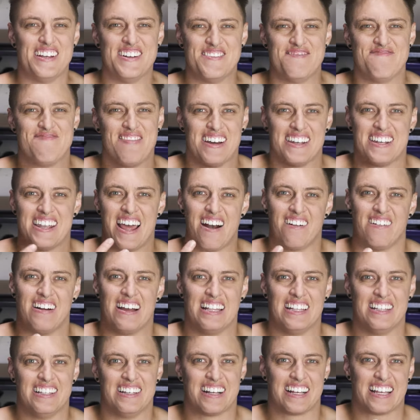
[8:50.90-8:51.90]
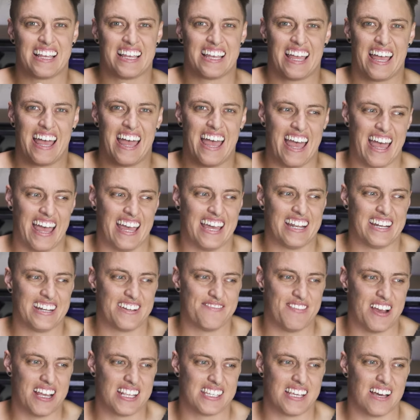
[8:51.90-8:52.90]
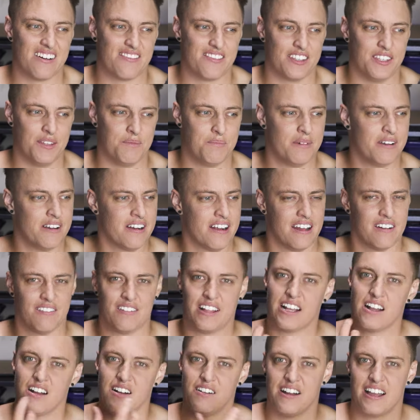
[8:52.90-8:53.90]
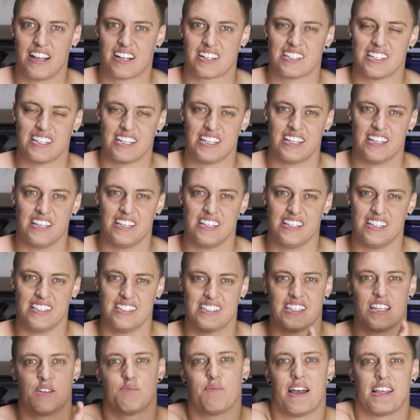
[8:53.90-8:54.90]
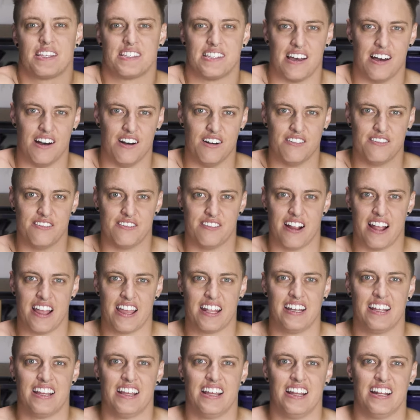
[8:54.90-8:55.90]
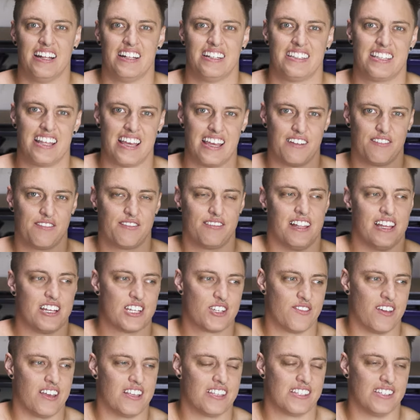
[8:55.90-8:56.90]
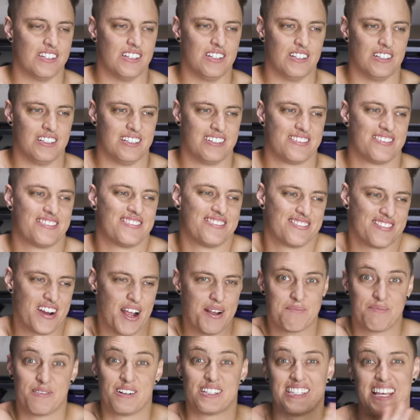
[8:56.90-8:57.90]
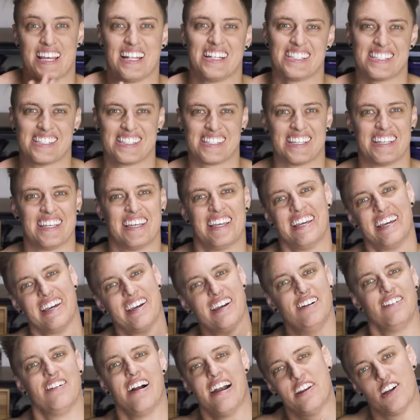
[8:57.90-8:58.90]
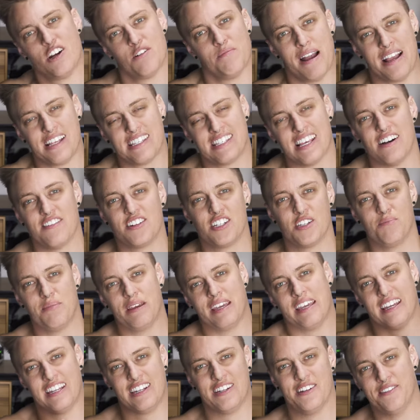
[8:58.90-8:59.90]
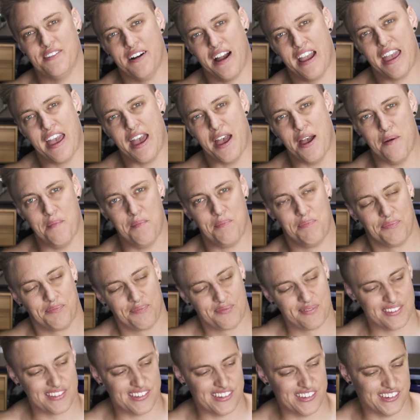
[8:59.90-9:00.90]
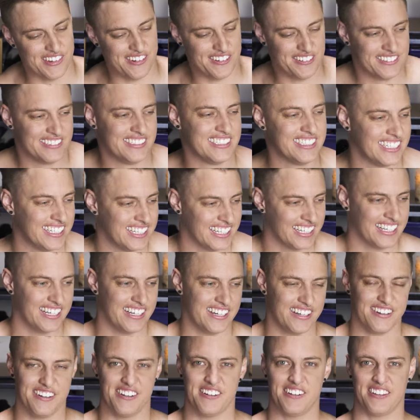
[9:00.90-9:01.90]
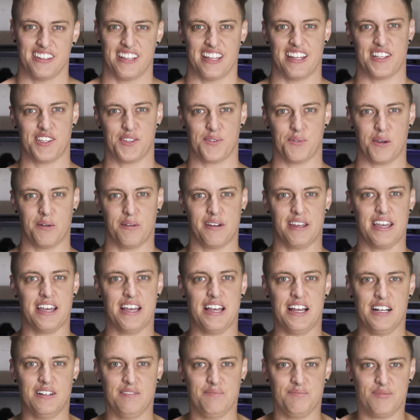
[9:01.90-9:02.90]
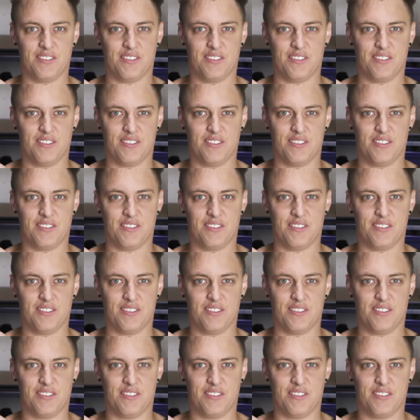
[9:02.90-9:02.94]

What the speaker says: But now I look at myself in the mirror and I'm like, oh, I actually see myself, right? That flesh vessel represents who I know myself to be and who I am. So that's where we are.